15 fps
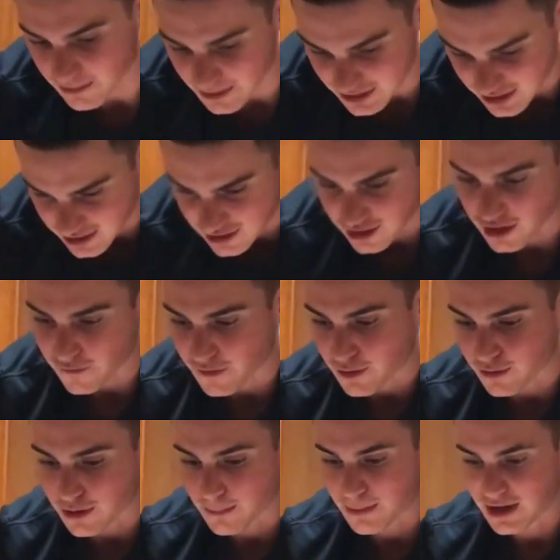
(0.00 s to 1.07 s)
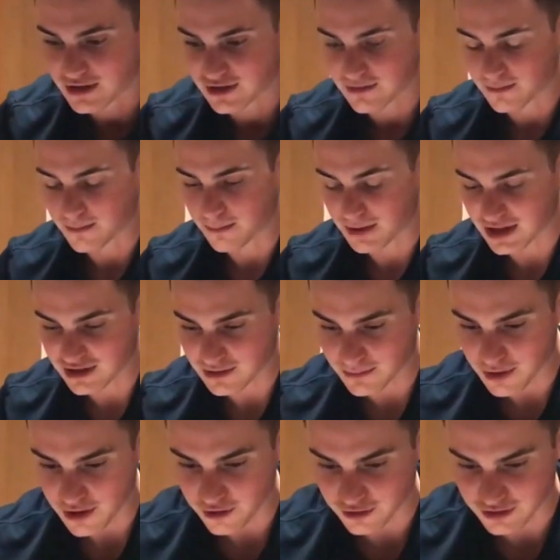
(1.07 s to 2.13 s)
I'm just gonna start off here with the pigeon
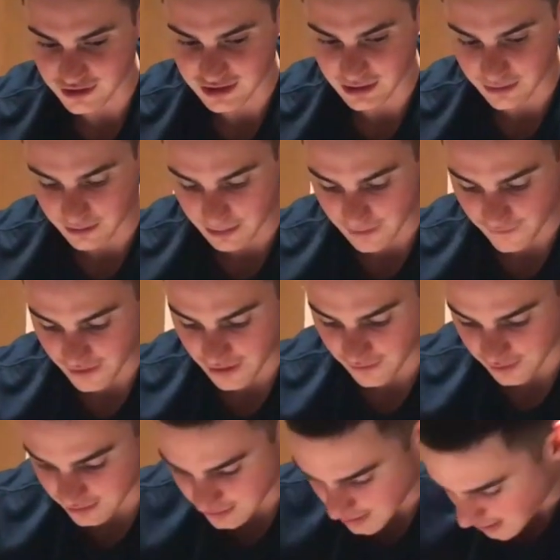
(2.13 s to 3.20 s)
pose, just like one of my favorites.